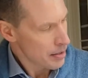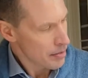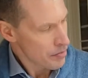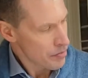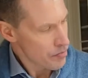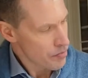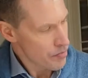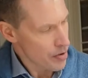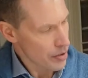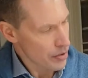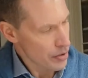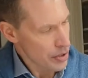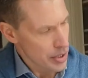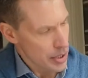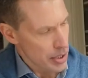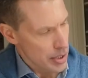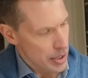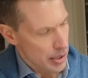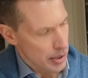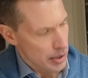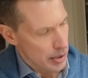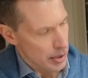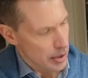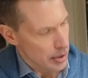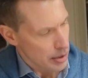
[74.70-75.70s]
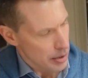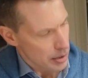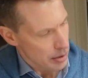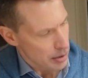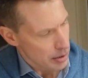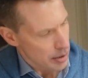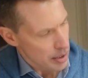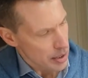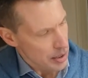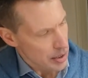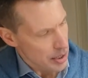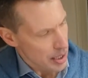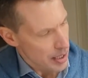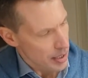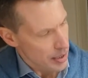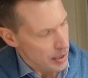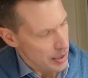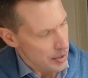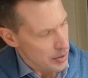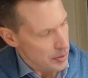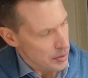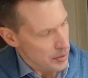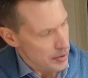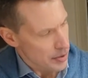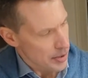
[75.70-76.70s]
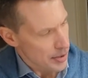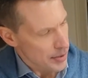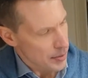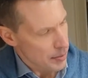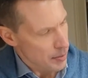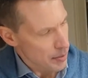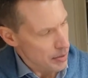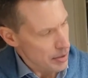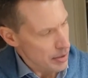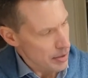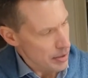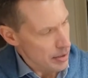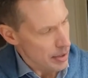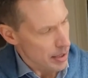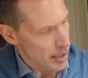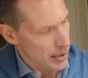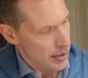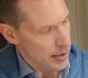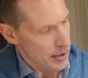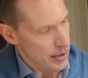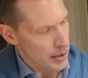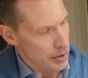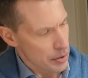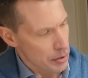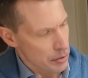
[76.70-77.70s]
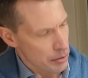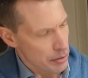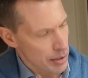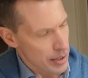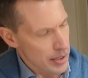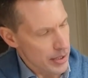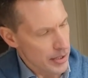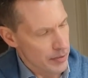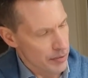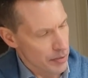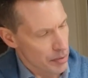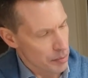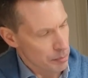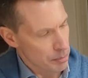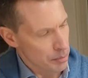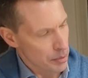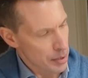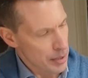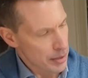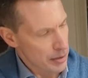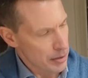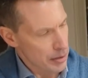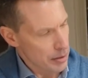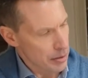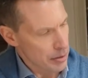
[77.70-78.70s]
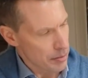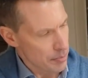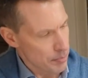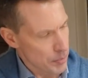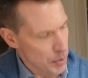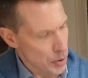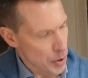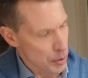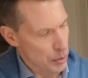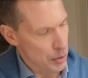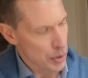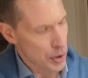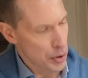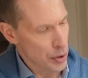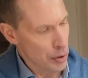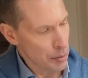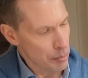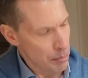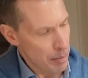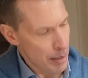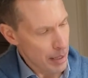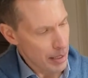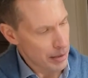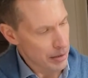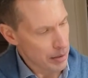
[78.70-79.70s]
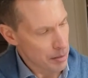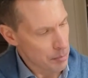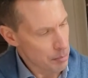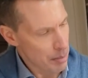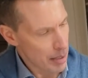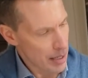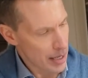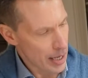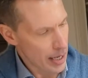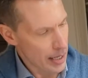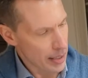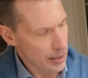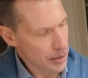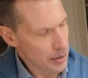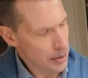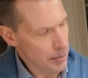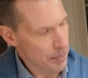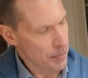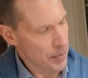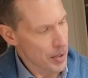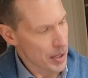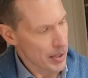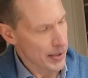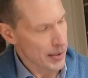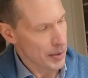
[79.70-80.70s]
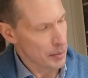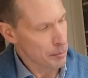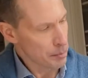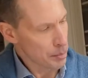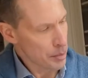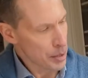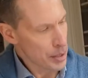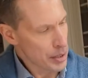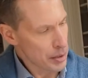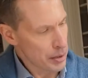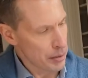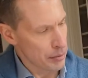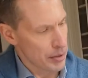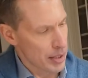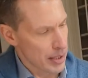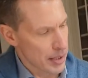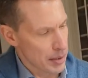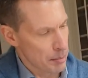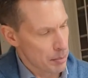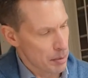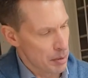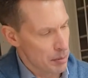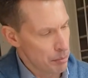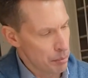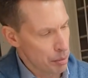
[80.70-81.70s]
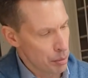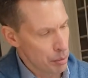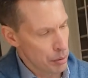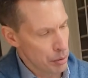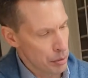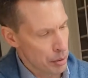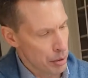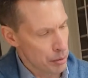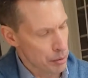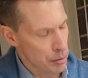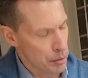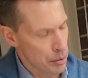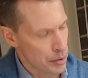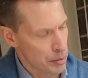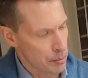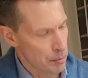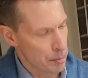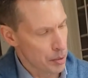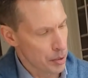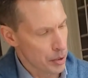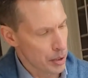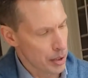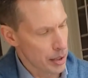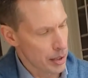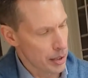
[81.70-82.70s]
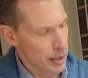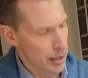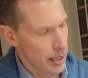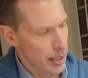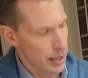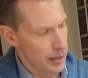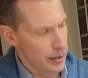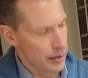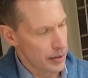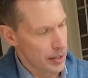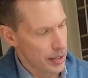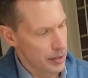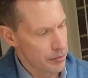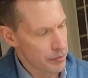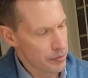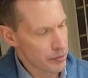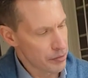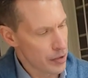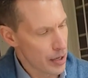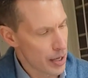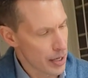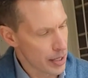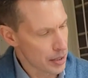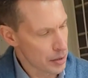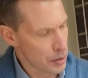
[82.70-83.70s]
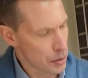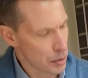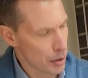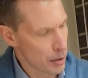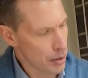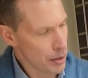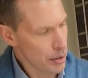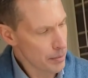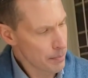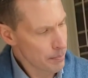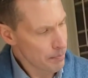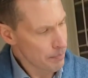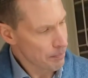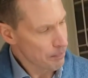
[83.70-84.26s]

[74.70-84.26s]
Very nice detailing on this one. It's transfer printed, so it's not painted by hand. It's a print that's been put onto the body and then fired on.